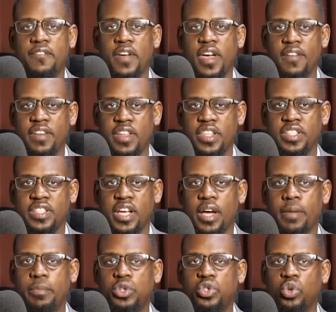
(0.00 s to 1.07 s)
If ever there's a
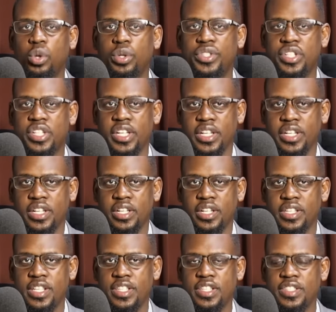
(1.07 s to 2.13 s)
habitual trick
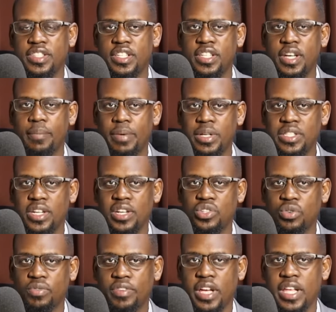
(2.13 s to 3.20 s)
that the sitting
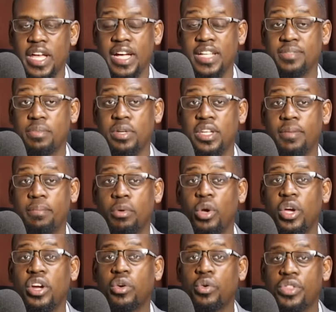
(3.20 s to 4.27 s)
president of Kenya has been
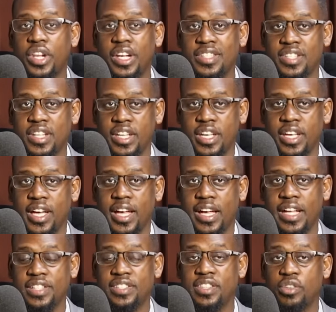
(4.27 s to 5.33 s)
deploying ruthlessly
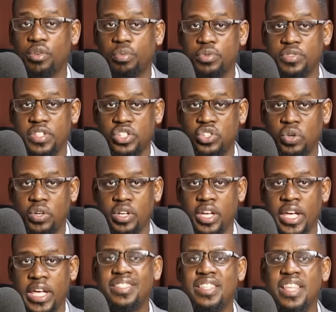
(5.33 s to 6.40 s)
against the opposition,
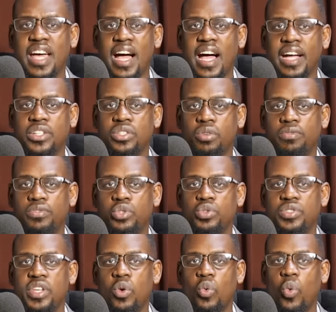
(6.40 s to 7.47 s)
it's the art of
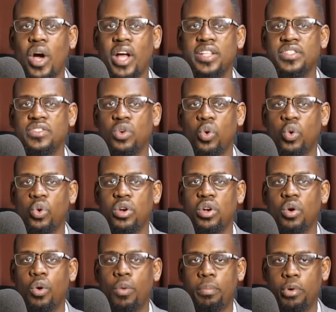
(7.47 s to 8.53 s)
choosing one's
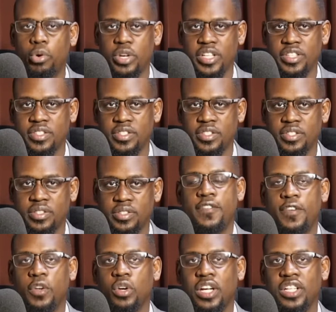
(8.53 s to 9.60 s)
own opponents.
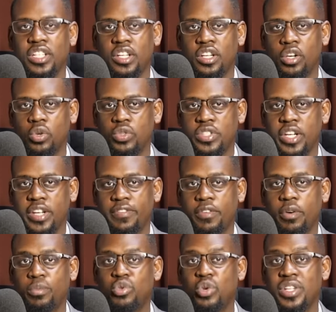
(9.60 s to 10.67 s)
If you look at it closely,
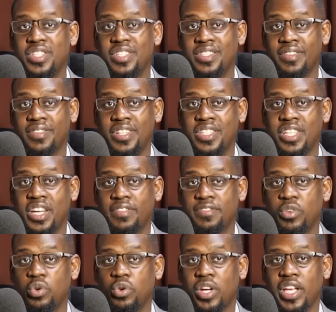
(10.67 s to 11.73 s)
from 2017
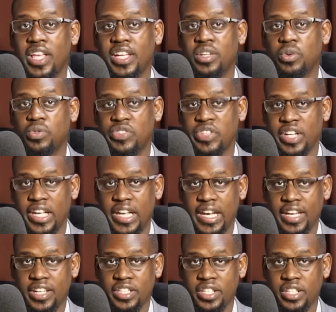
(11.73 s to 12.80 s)
after Uhuru Kenyatta was
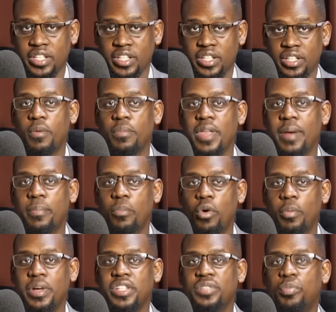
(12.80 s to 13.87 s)
re-elected, from that
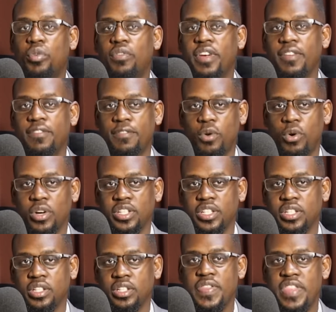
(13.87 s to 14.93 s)
moment moving forward,
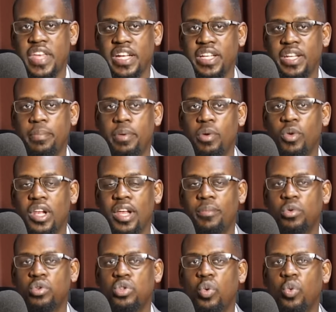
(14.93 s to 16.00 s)
then DP
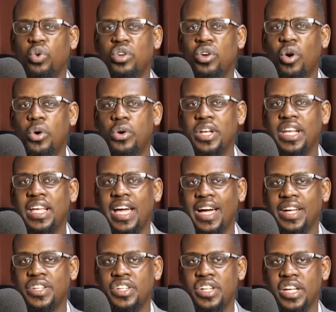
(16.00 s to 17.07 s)
William Ruto would only
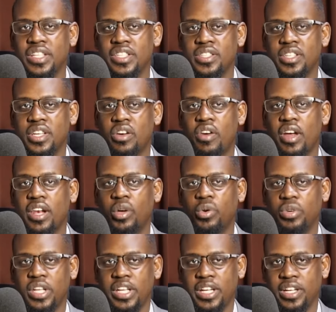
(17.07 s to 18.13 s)
address
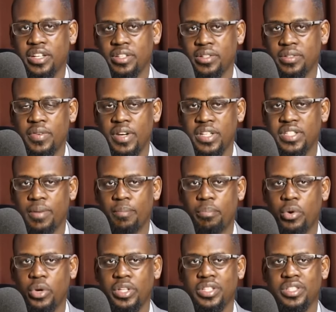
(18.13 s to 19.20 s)
Raila Odinga. Even at some
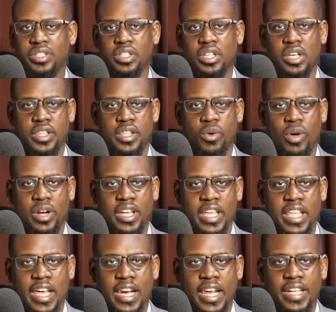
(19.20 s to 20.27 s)
point, the One
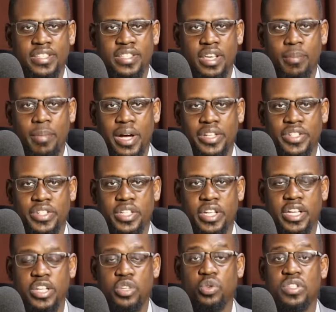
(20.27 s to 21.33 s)
Kenya Alliance
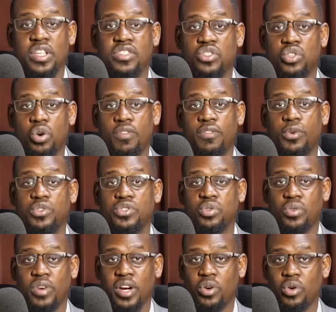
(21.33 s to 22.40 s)
emerged and it was a strong force
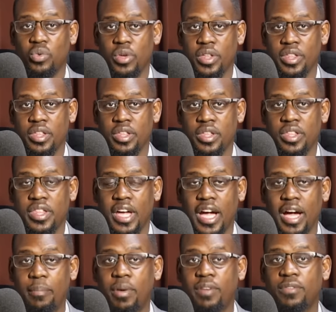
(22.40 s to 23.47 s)
to reckon with. The
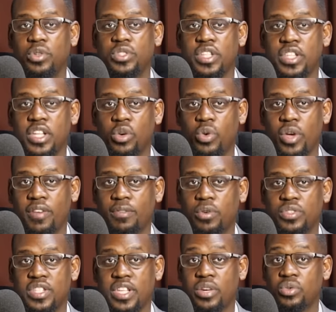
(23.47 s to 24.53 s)
Kamba votes and the Luya
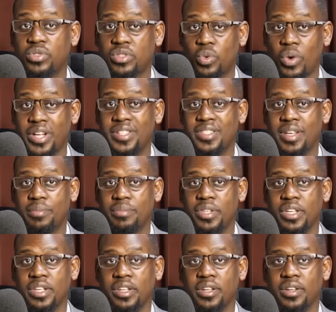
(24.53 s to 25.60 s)
votes, that was quite
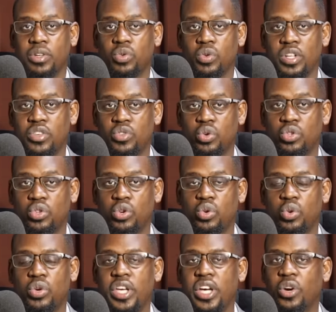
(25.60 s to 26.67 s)
something. But what did Ruto
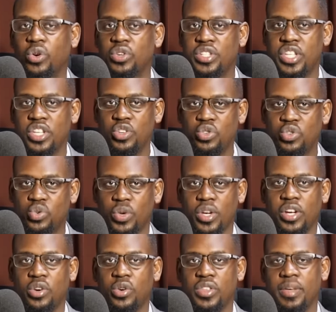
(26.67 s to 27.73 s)
do? He continued to
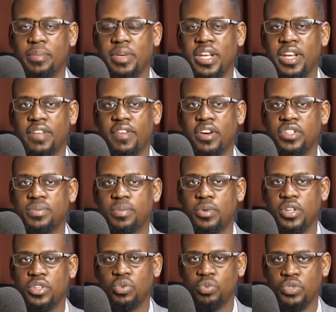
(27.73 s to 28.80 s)
ignore them. He never
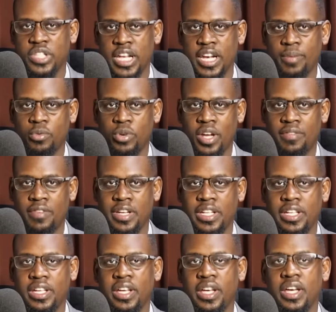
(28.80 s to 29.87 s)
responded to Musalia
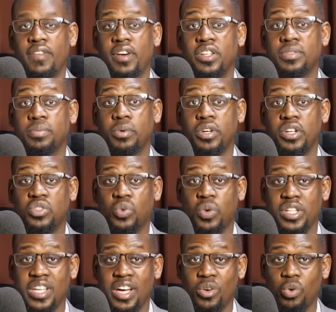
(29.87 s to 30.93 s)
Mudavadi, never responded to
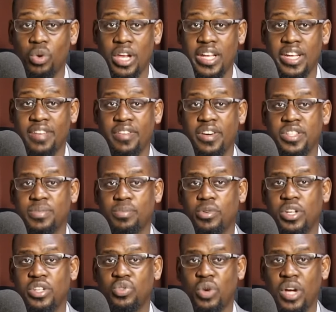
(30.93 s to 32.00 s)
Wetangula, never
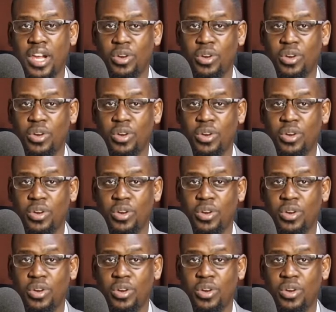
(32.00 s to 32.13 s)
responded to